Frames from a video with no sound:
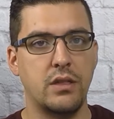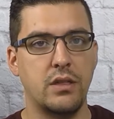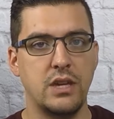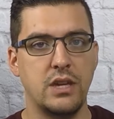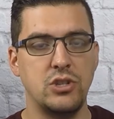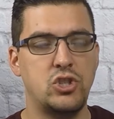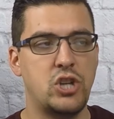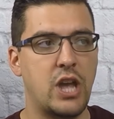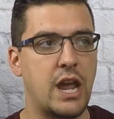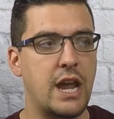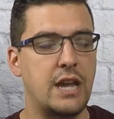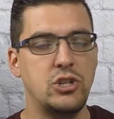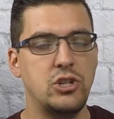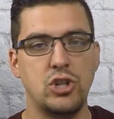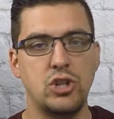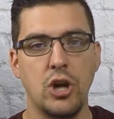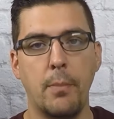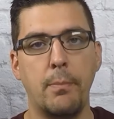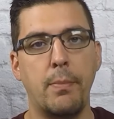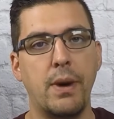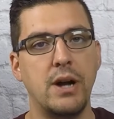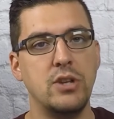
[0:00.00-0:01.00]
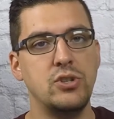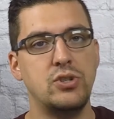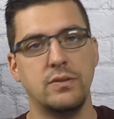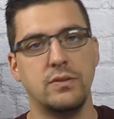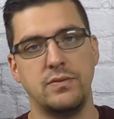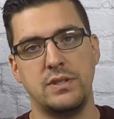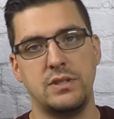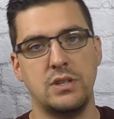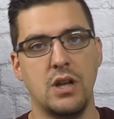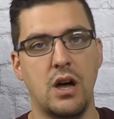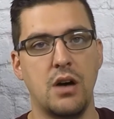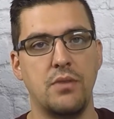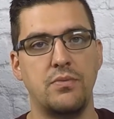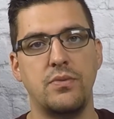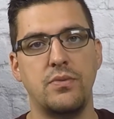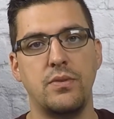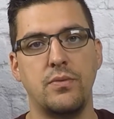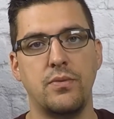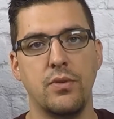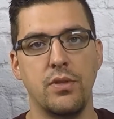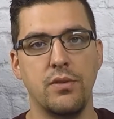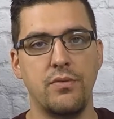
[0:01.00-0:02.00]
I changed a bunch of stuff
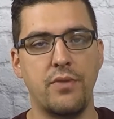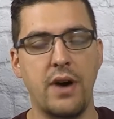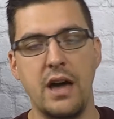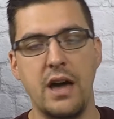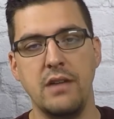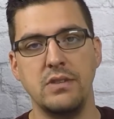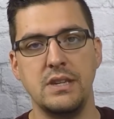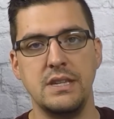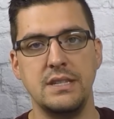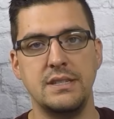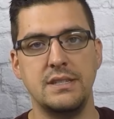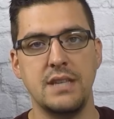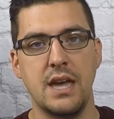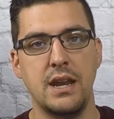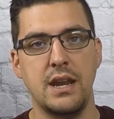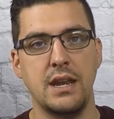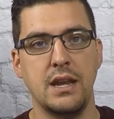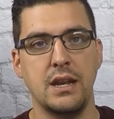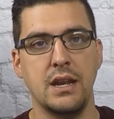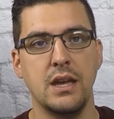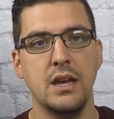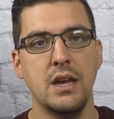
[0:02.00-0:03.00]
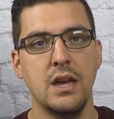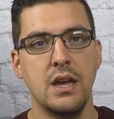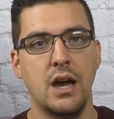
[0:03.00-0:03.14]
for the 5e setting.